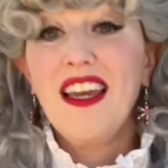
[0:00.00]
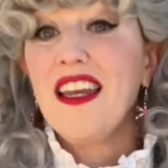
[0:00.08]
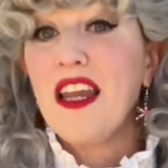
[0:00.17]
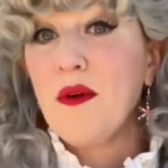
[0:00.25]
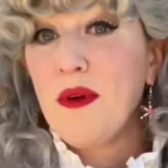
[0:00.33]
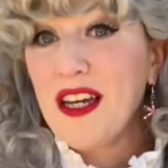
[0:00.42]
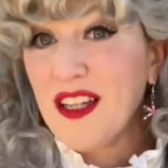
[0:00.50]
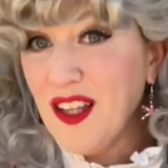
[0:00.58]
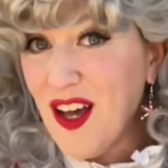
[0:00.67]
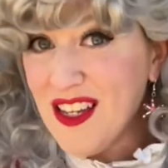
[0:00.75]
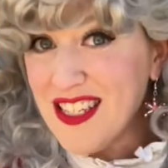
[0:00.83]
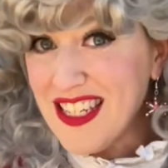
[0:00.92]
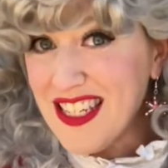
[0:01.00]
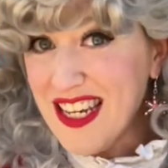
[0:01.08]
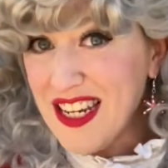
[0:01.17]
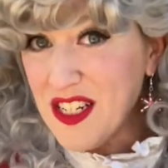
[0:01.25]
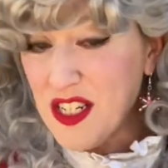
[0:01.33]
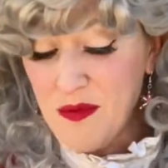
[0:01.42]
Now, we Clauses
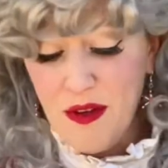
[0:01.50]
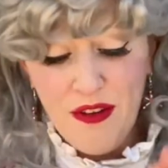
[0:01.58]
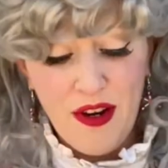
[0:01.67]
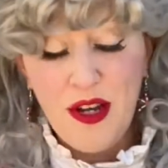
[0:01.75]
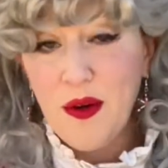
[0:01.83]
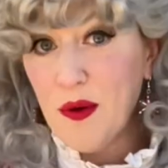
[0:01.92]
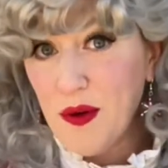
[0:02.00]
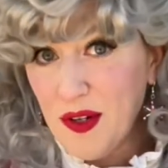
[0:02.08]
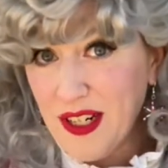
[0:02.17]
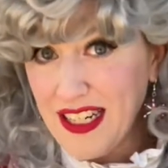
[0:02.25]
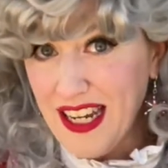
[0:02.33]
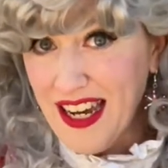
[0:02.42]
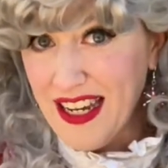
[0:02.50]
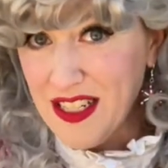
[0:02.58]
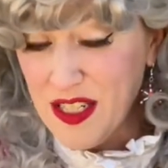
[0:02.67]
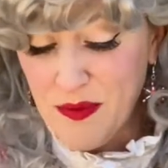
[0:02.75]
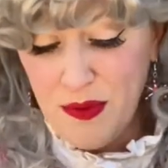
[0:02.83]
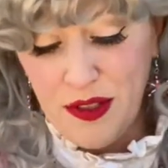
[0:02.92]
tend to be very
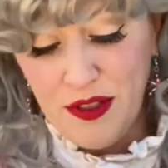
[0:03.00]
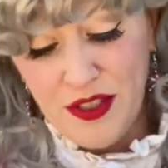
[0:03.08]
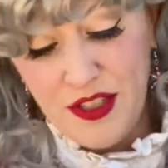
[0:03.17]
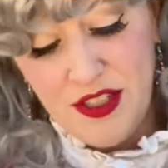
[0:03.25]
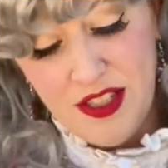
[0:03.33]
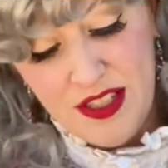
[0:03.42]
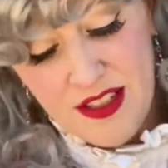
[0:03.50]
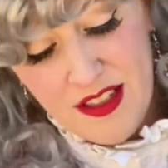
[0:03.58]
organized builders.